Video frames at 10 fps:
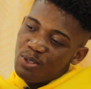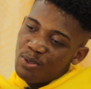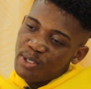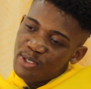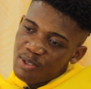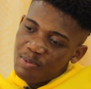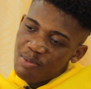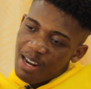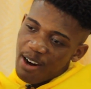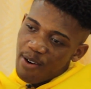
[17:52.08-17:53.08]

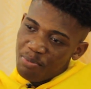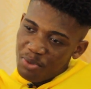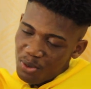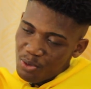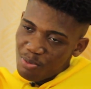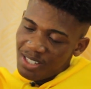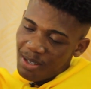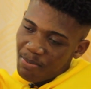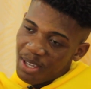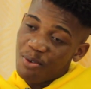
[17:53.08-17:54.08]
But I rap too.
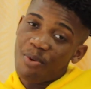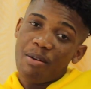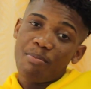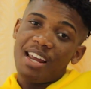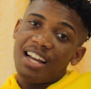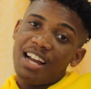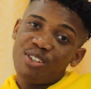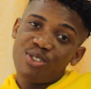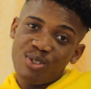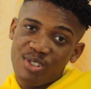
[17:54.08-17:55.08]
Most pick one, but I
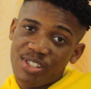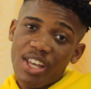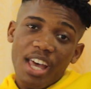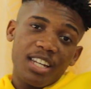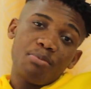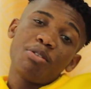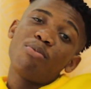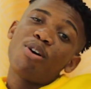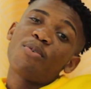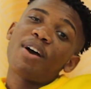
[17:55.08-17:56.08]
can't choose. The
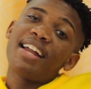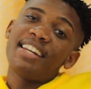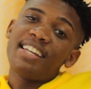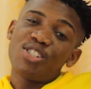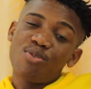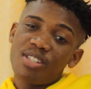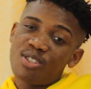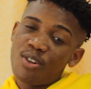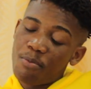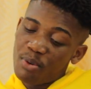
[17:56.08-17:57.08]
B-boy ride day
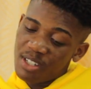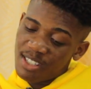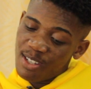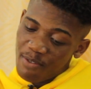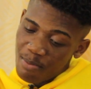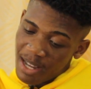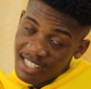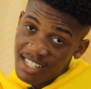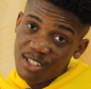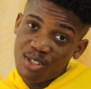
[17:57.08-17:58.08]
streets. No, if you put yourself in
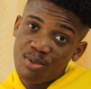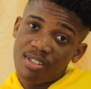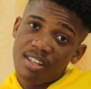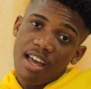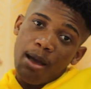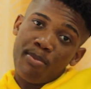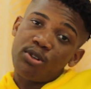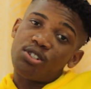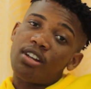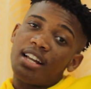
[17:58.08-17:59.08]
my church shoes. I
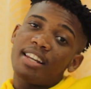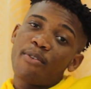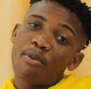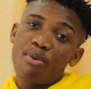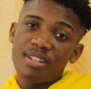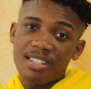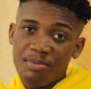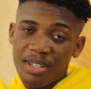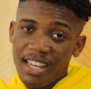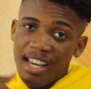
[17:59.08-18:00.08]
post track, they
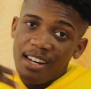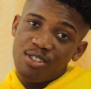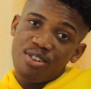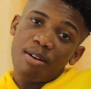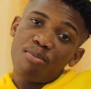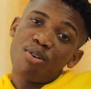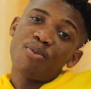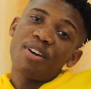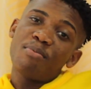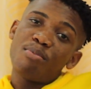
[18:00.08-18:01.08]
reports me. The track
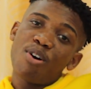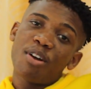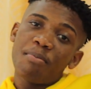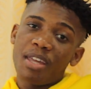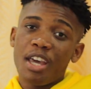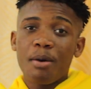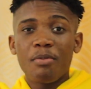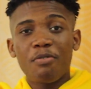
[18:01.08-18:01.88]
blow when them block me.